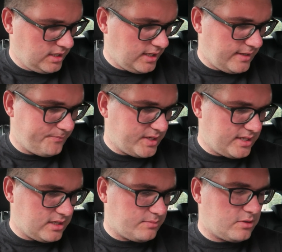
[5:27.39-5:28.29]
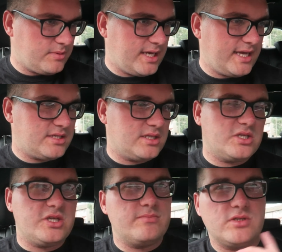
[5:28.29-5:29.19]
And then I'll probably head to the
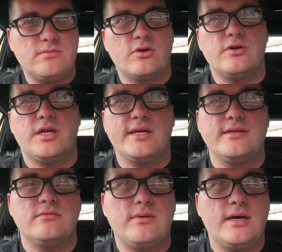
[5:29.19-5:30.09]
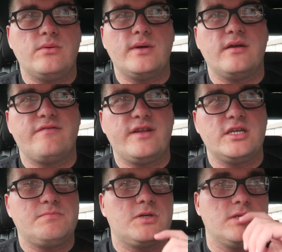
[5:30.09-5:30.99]
gym tomorrow night as well when I
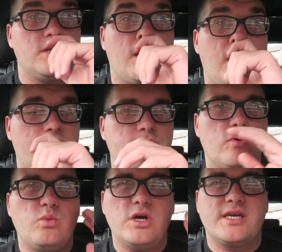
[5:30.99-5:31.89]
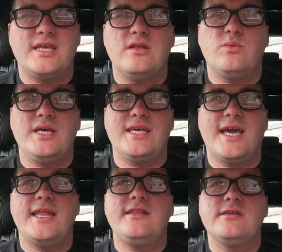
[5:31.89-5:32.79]
finish, because I'm working the
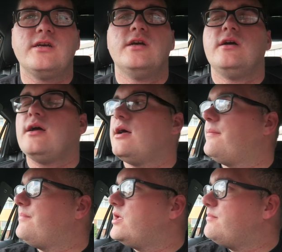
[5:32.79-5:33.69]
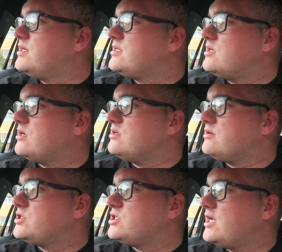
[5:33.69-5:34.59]
weekend, a
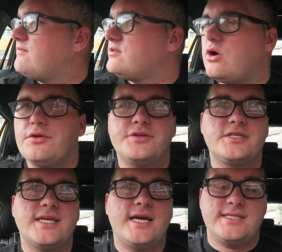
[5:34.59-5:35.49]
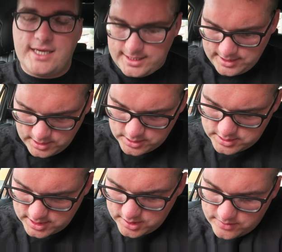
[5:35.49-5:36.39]
midnight shift on Saturday,
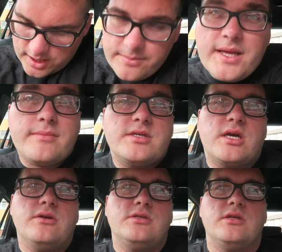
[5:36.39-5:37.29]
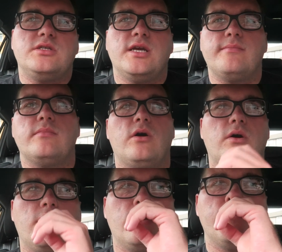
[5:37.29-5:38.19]
so I'll be able to go to the gym
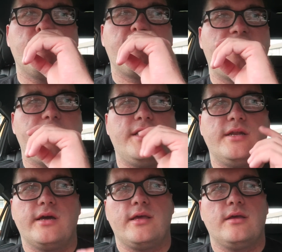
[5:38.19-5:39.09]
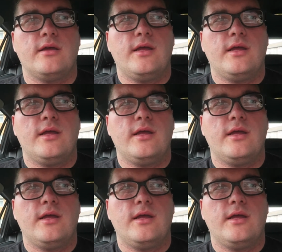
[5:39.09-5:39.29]
on Friday night